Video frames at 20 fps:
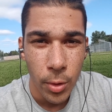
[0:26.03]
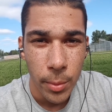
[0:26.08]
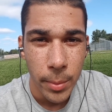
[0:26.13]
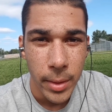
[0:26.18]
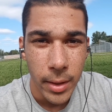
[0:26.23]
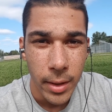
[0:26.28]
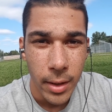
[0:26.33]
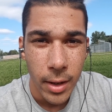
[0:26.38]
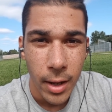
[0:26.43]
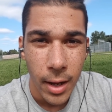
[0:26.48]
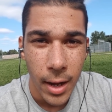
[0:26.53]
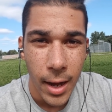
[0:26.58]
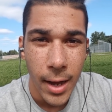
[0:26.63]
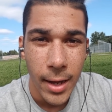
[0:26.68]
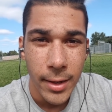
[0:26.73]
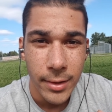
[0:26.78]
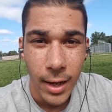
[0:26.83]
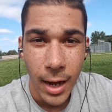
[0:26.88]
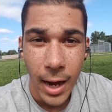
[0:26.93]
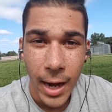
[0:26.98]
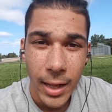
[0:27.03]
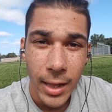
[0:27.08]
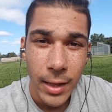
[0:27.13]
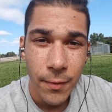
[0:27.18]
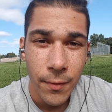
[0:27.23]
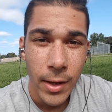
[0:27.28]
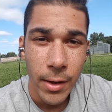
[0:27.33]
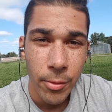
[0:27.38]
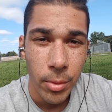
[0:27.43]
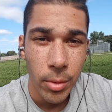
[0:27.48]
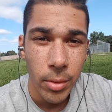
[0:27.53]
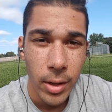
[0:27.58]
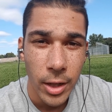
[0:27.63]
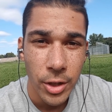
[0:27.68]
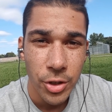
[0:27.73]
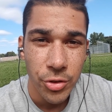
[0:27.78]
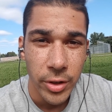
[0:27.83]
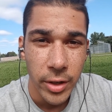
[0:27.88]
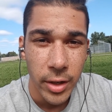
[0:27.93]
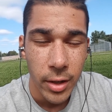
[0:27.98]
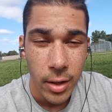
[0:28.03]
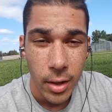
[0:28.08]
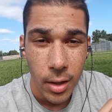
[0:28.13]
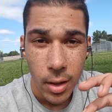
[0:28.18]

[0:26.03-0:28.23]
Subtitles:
women as a highly favorable country.